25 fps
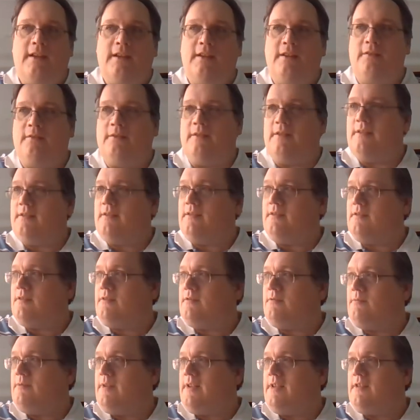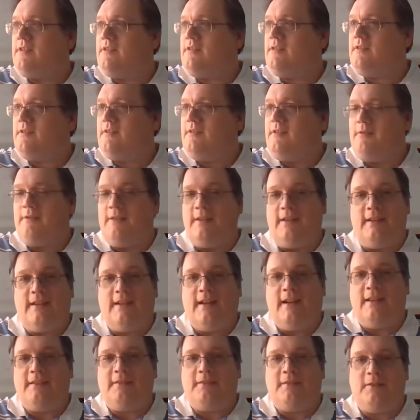you can switch, you can
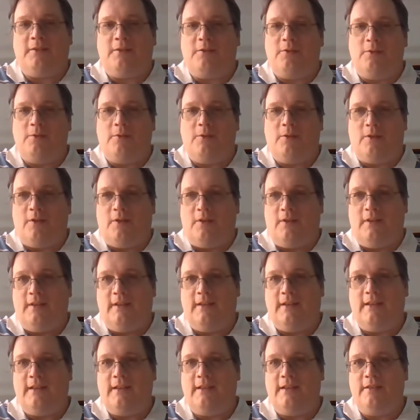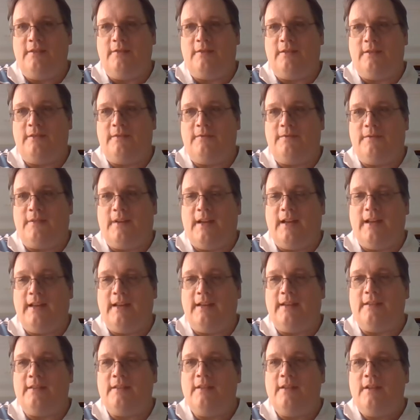cut the cord, and you can
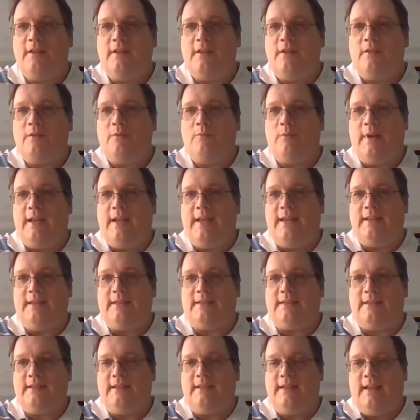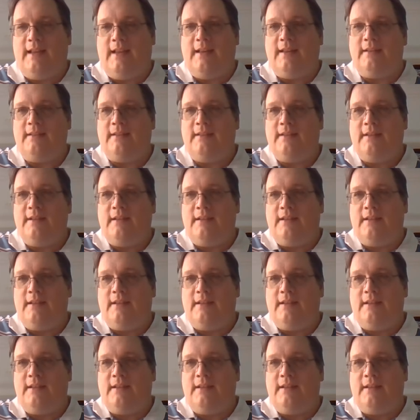find ways to get,